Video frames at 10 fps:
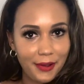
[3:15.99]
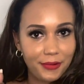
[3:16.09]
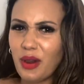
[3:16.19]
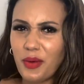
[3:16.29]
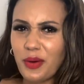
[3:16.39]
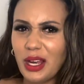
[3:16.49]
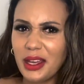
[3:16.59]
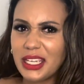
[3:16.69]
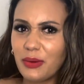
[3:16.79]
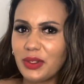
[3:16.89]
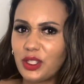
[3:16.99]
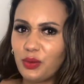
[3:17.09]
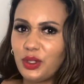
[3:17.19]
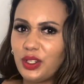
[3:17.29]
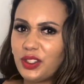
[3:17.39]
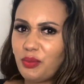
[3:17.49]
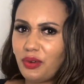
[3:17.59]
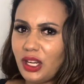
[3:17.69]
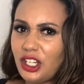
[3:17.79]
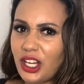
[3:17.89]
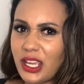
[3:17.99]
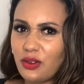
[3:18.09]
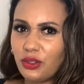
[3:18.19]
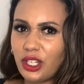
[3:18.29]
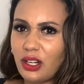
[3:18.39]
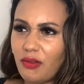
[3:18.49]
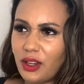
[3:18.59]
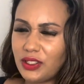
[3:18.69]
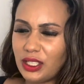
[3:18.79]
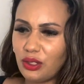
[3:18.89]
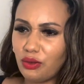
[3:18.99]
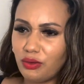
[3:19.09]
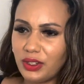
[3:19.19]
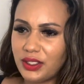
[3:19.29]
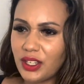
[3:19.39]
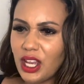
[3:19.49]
Probably won't like it when someone doesn't appreciate your generosity or is